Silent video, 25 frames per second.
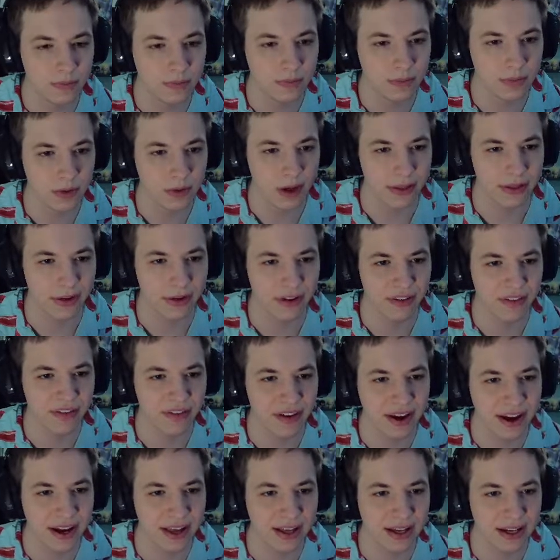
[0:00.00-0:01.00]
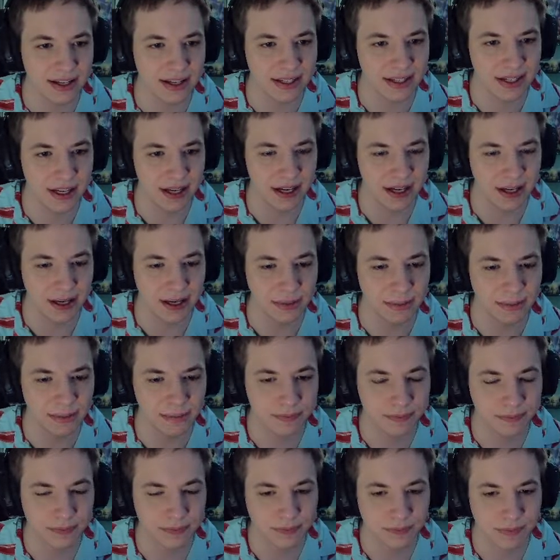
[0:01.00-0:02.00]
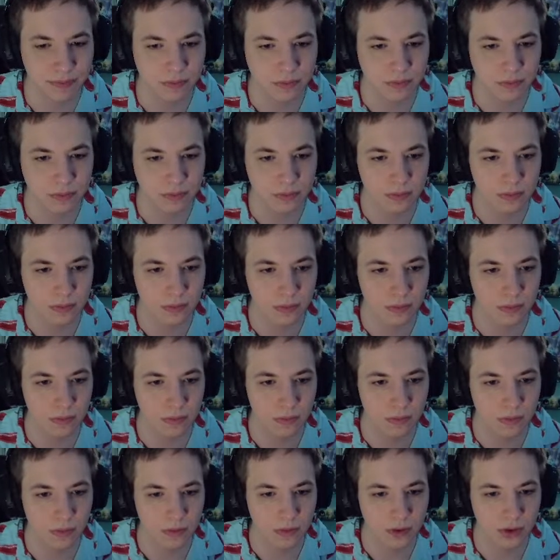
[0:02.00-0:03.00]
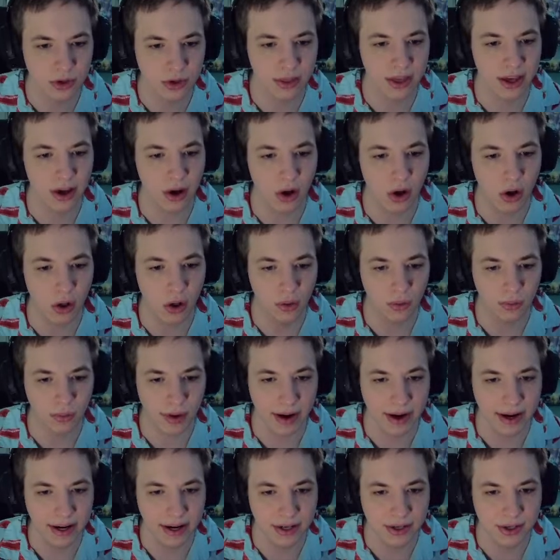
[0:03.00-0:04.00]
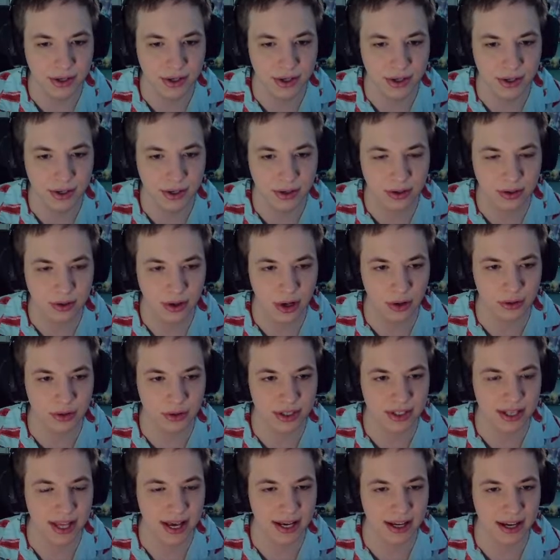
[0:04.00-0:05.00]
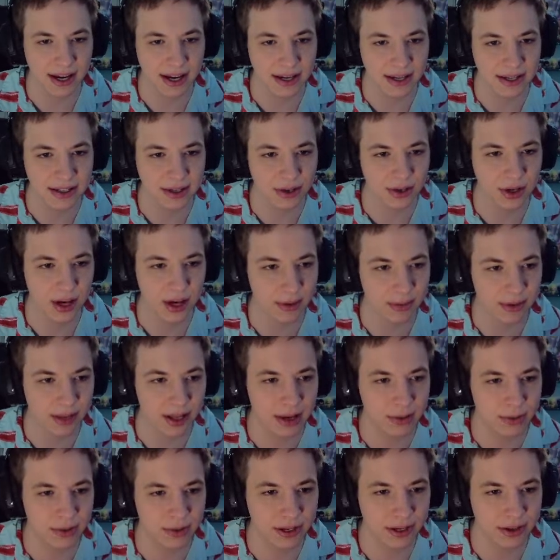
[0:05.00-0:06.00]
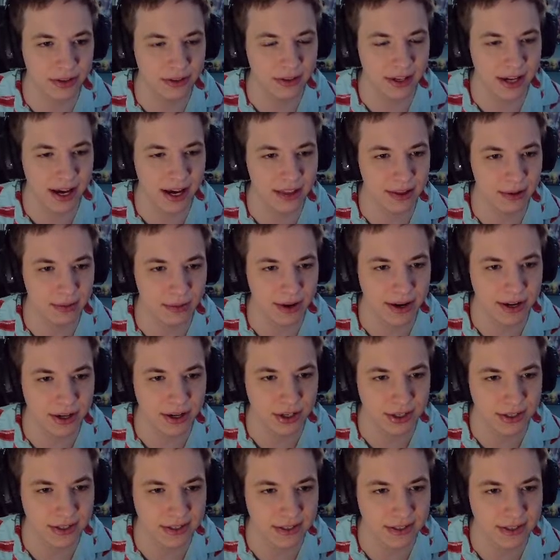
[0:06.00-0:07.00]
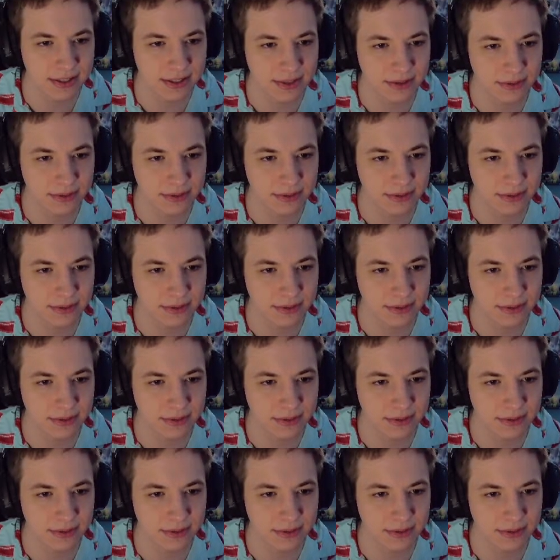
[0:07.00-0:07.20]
Oh, they're evading a ton. Do they all rage? No, just that guy does. Okay, I'm glad we're killing the guy that rages.